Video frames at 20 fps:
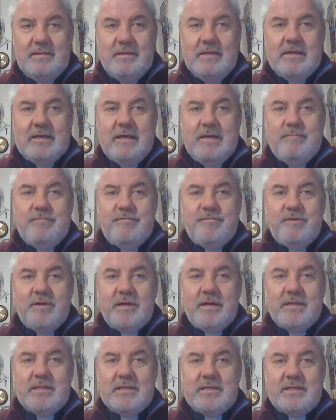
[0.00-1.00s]
he came for
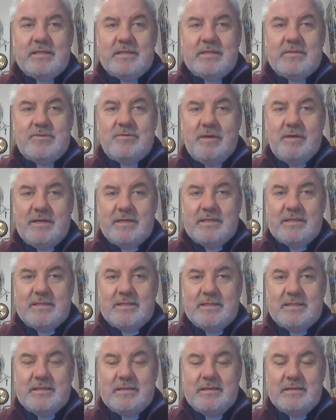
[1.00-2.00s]
us, to
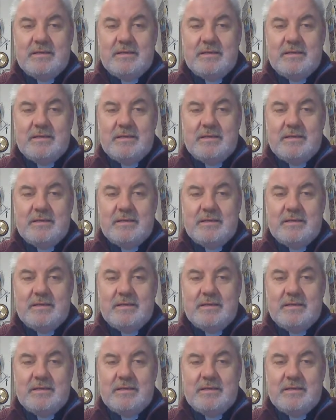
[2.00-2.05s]
us.